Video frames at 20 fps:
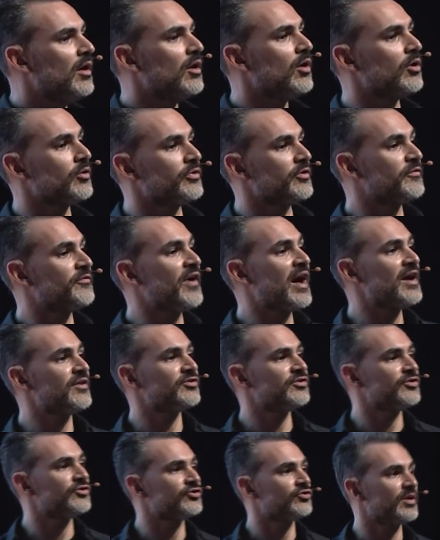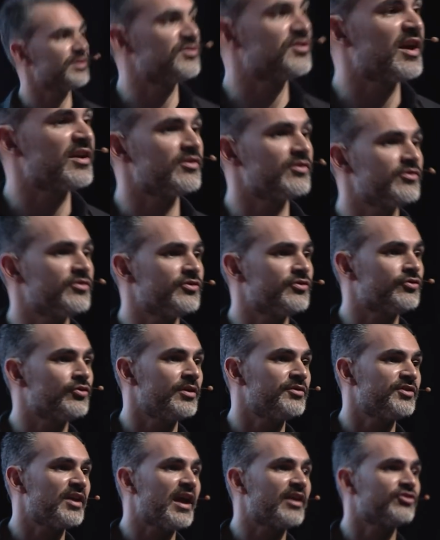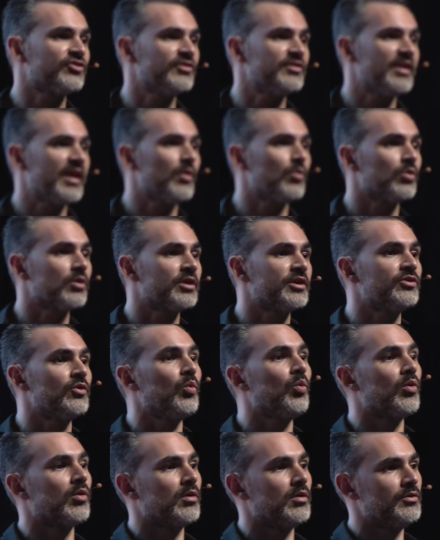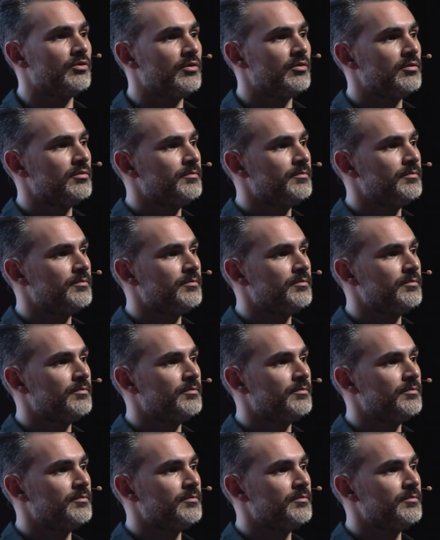or the fastest transaction network in the world,